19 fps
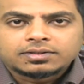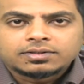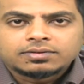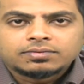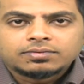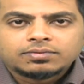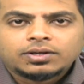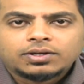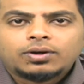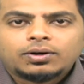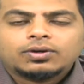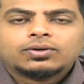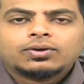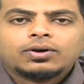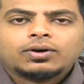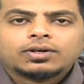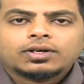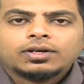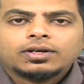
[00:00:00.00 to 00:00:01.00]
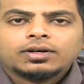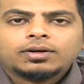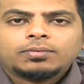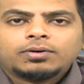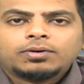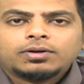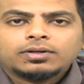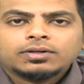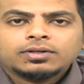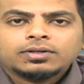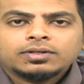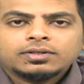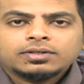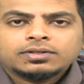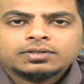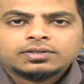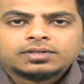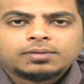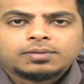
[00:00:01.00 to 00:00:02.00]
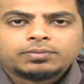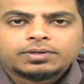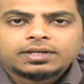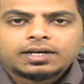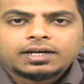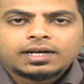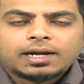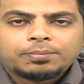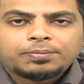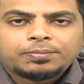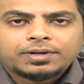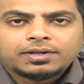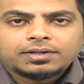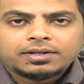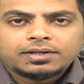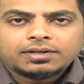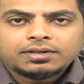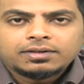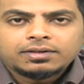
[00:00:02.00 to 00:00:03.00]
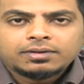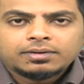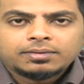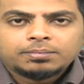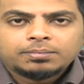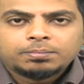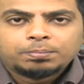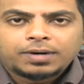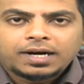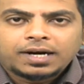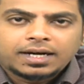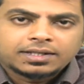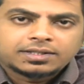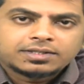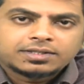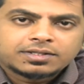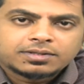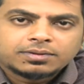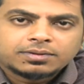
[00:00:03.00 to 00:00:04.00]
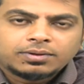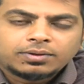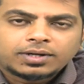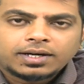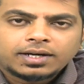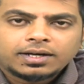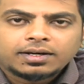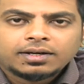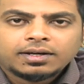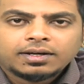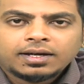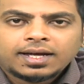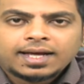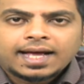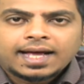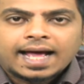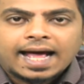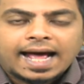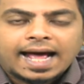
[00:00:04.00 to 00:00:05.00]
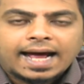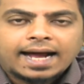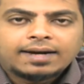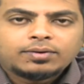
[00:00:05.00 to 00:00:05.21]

We are not talking about something that happened in the past. Okay? Had,